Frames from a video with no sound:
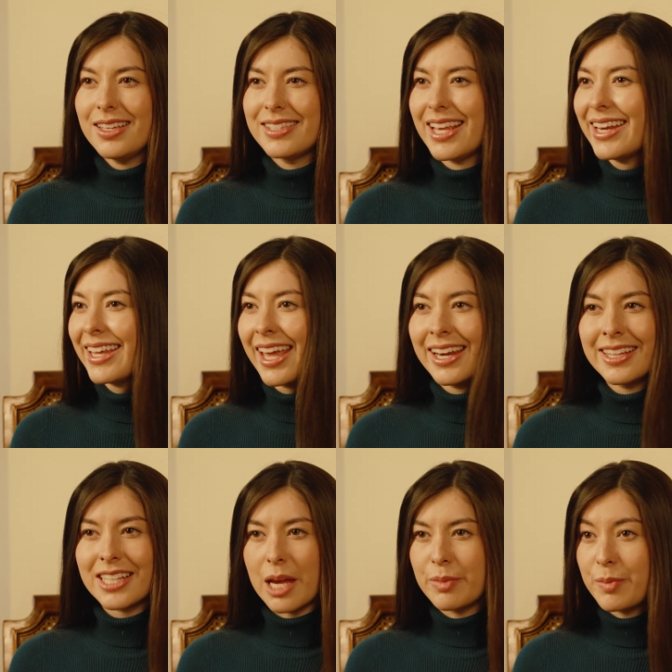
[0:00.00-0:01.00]
Setting
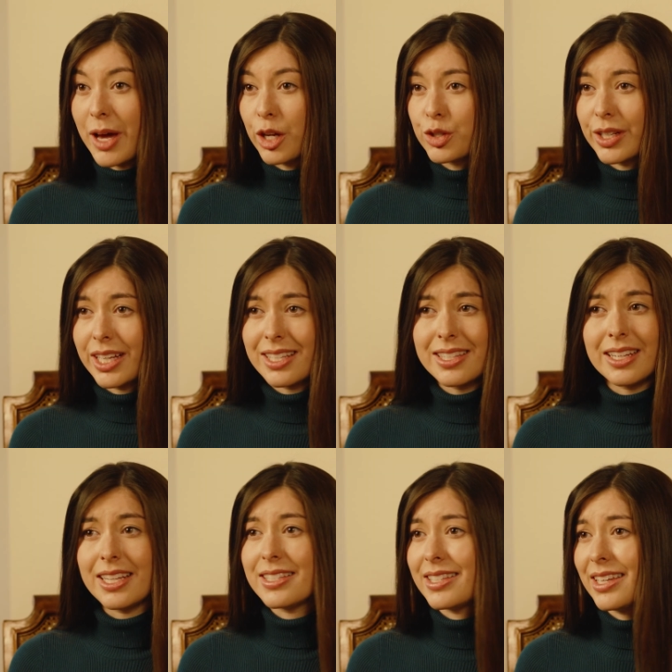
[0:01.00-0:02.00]
any type of boundary isn't
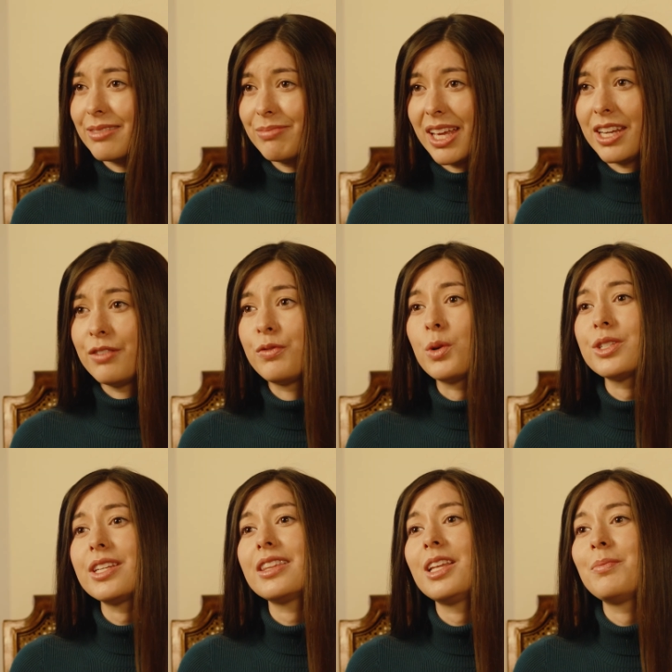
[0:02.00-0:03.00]
easy, and
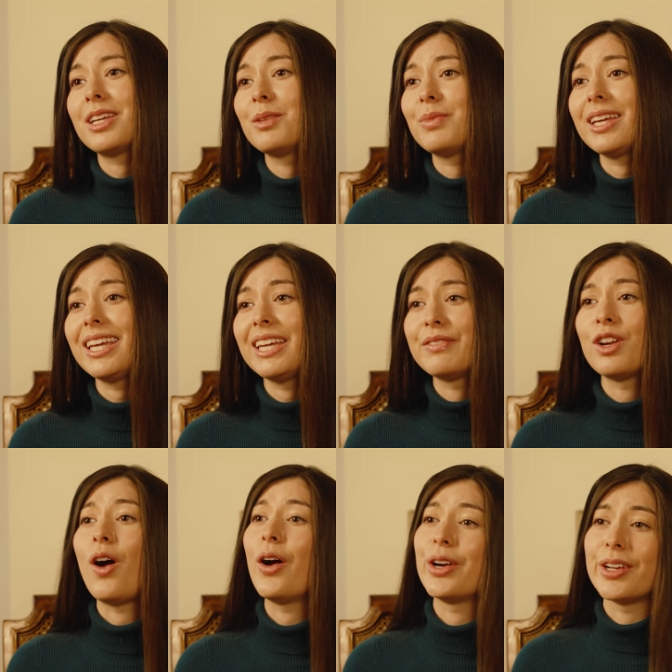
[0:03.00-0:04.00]
enforcing them can be even
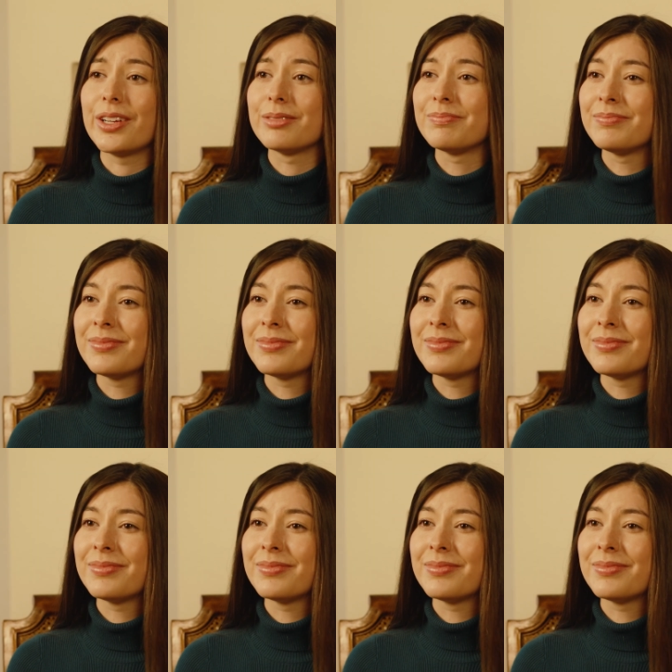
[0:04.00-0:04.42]
harder.